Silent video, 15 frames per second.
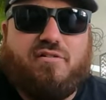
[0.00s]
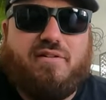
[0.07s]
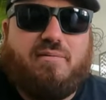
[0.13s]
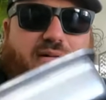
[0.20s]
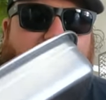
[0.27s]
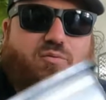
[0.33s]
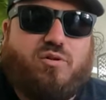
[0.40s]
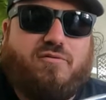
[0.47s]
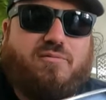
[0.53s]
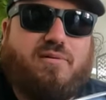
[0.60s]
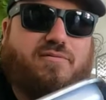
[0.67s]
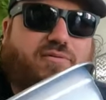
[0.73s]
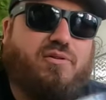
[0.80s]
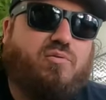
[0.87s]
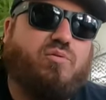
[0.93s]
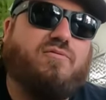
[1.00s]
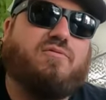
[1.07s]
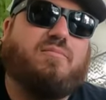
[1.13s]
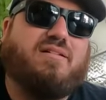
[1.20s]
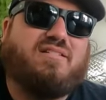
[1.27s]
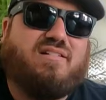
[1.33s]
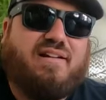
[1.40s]
two of them. I have one for my food, one for
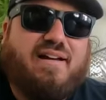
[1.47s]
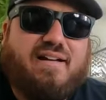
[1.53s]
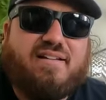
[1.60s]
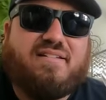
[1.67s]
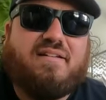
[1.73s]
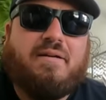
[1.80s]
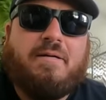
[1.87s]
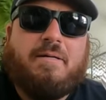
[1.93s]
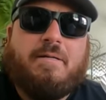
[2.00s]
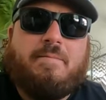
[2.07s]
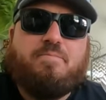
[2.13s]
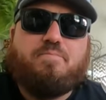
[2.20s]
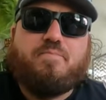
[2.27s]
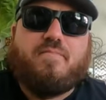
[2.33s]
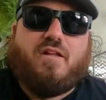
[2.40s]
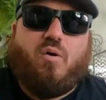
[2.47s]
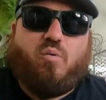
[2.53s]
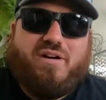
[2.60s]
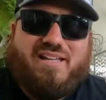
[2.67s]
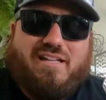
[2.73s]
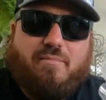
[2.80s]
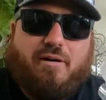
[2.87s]
my snacks. I
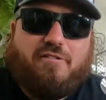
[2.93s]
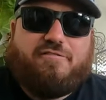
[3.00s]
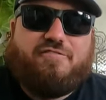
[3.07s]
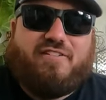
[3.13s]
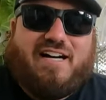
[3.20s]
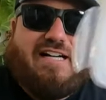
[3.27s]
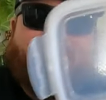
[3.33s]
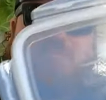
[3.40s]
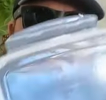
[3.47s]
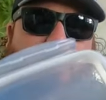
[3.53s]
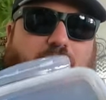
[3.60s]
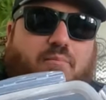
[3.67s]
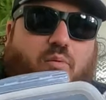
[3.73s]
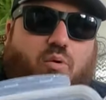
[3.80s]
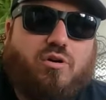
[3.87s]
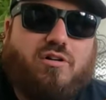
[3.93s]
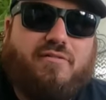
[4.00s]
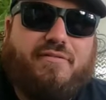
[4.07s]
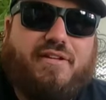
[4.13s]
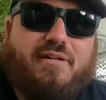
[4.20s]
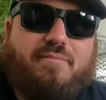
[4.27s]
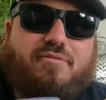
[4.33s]
want to get about five more
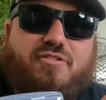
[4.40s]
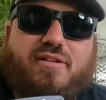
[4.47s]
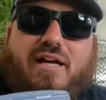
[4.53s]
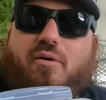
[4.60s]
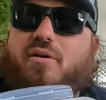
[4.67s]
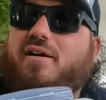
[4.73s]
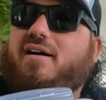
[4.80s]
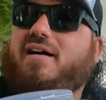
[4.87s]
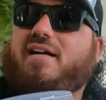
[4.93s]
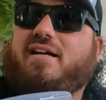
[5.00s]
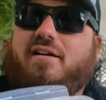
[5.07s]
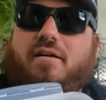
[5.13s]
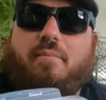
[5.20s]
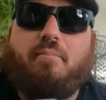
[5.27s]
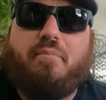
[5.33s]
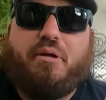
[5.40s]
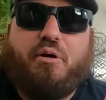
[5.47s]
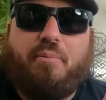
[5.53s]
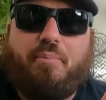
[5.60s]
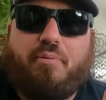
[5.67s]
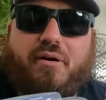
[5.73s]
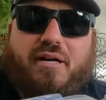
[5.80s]
of them so that way I can
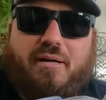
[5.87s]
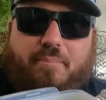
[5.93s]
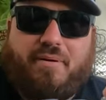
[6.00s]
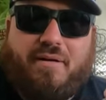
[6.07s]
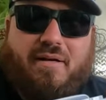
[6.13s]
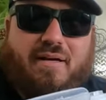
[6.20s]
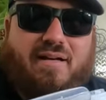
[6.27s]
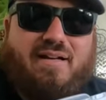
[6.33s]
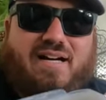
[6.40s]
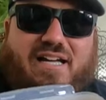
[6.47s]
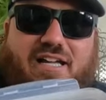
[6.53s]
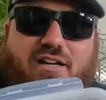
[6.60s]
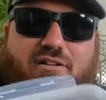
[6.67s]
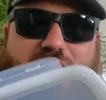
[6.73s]
meal prep. I can